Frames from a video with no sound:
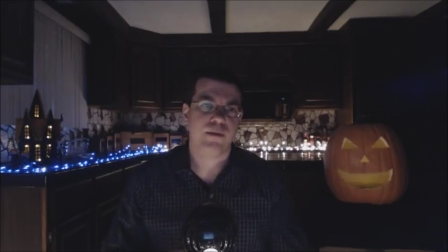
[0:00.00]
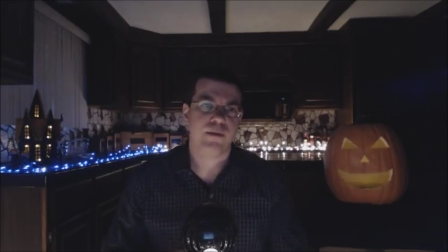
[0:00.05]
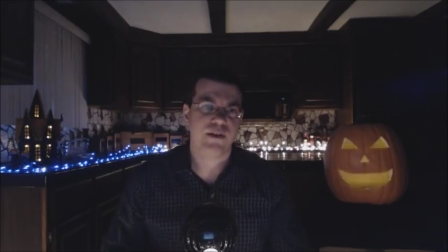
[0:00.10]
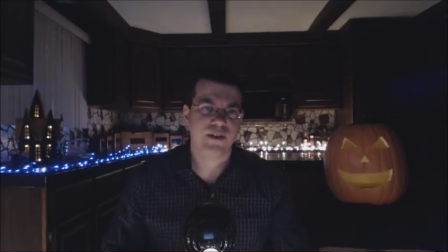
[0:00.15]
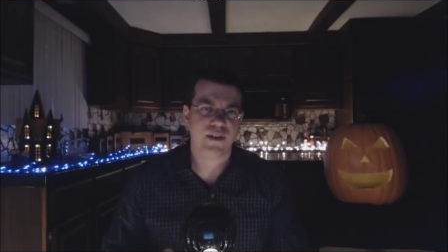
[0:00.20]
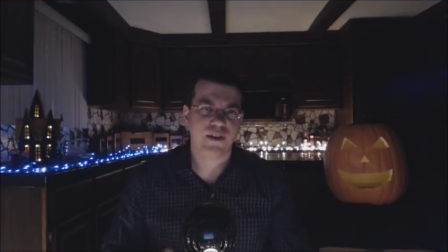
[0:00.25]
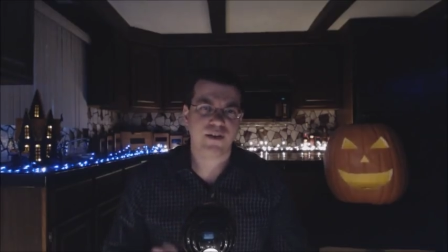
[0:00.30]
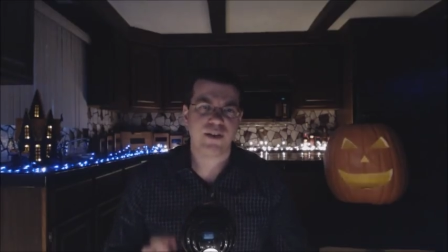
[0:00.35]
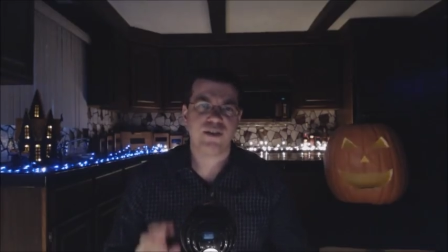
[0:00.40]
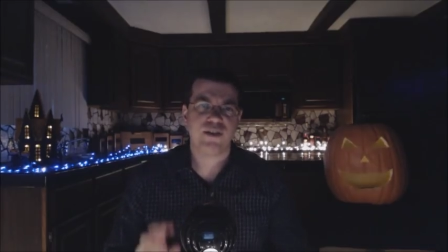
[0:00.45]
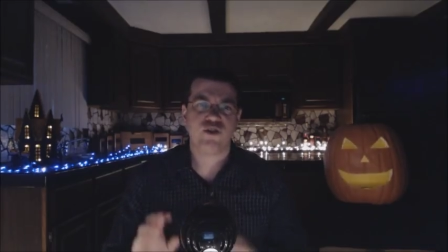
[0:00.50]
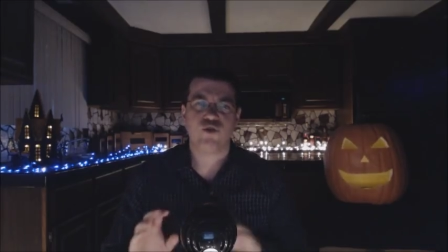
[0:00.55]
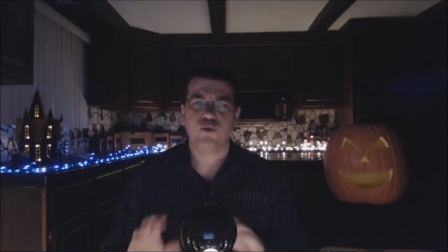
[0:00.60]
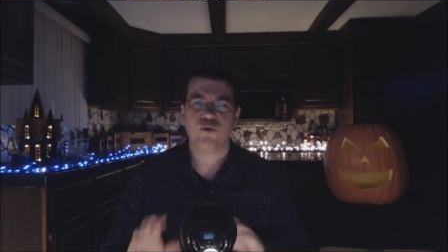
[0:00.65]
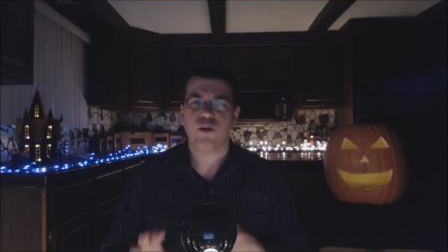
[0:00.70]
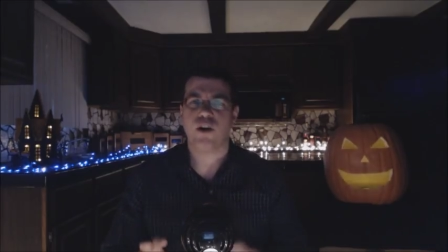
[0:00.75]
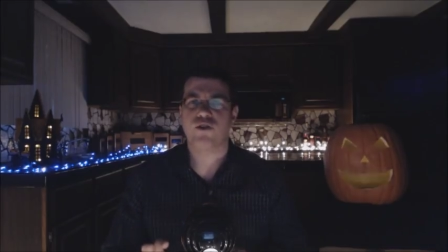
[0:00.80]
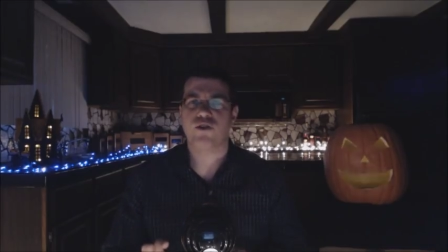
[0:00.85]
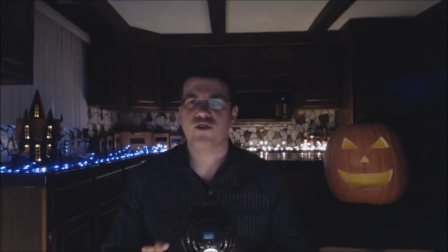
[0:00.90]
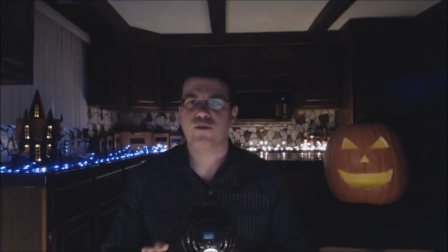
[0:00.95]
because I think this
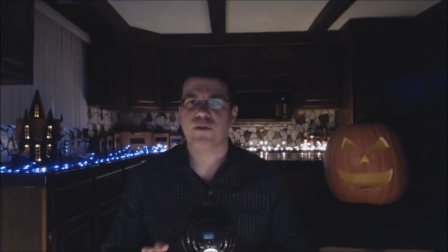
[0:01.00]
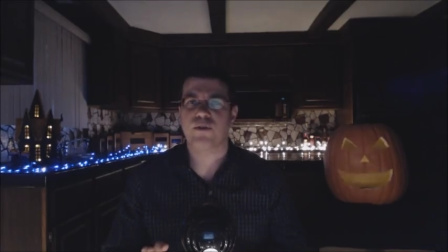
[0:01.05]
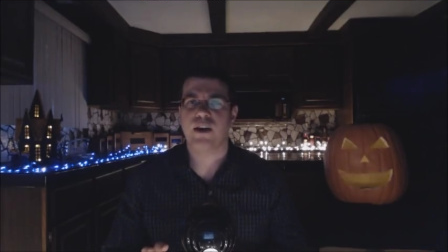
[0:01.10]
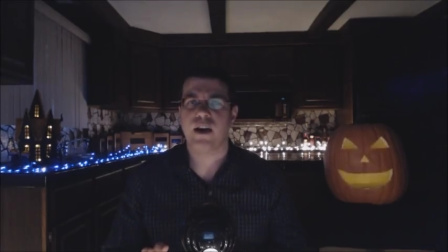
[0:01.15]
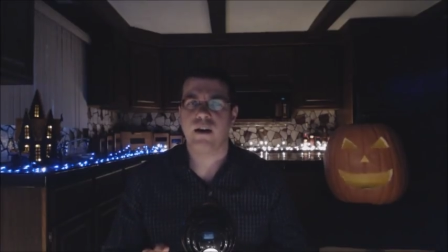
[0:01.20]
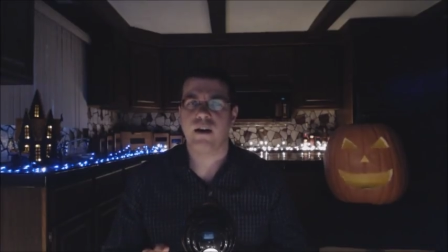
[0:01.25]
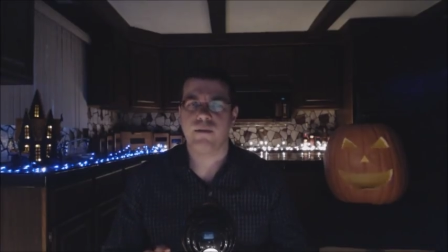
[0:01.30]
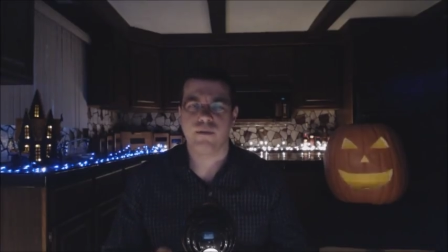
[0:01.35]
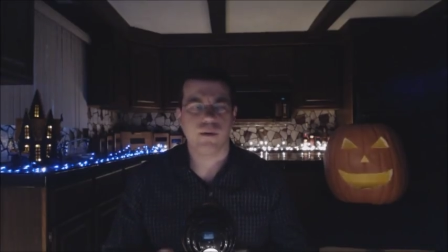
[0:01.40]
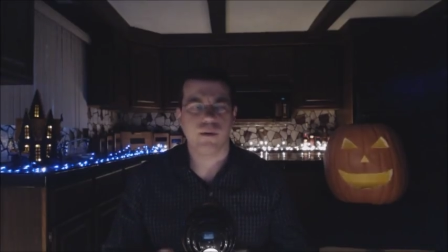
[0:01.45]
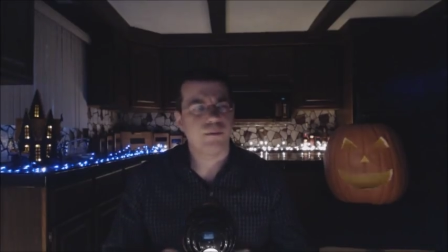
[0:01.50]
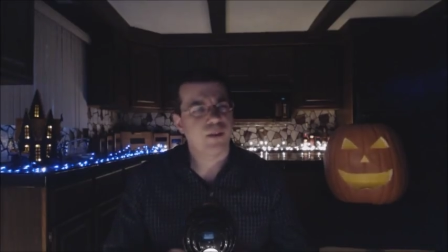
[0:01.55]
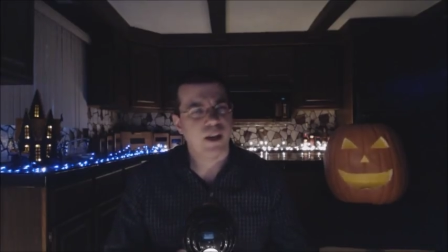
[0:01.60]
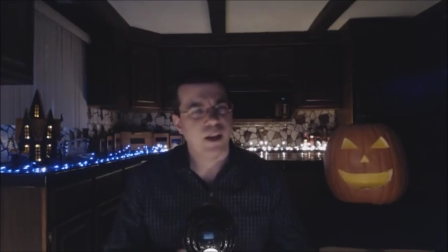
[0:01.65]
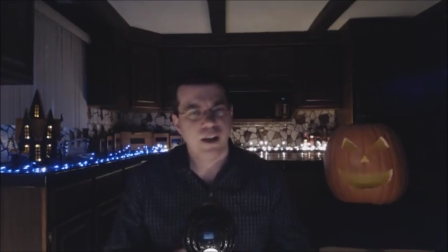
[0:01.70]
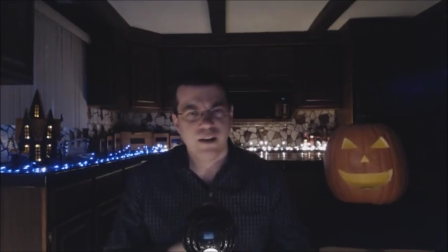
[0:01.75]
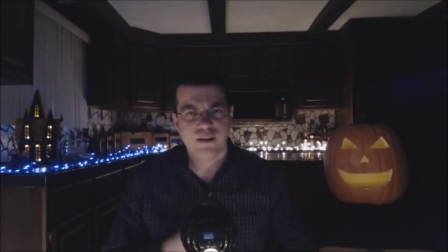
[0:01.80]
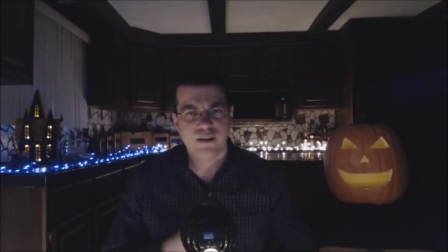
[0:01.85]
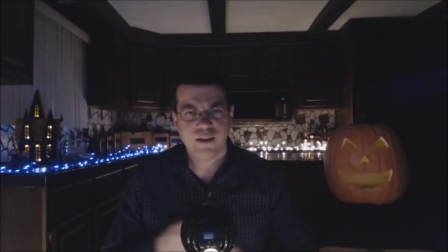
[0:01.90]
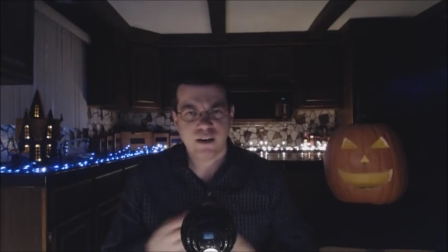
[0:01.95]
will also be helpful
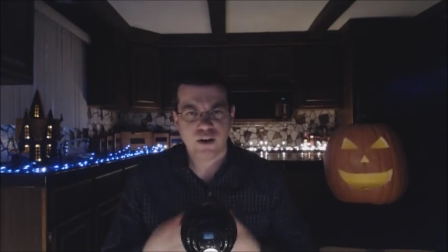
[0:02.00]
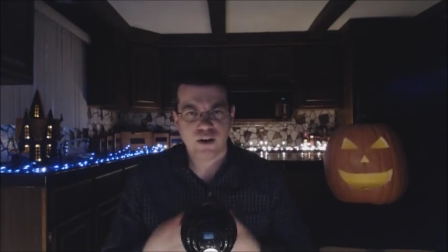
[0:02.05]
to